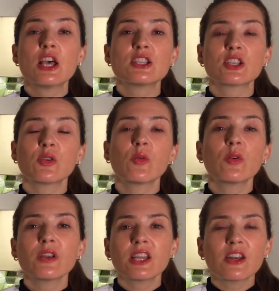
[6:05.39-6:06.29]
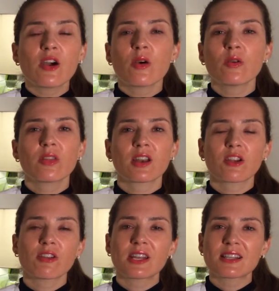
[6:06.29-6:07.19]
So you already know that
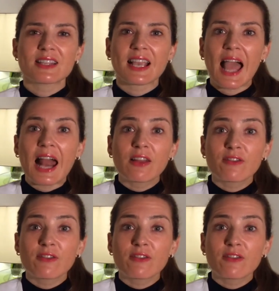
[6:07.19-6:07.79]
ingredients like aloe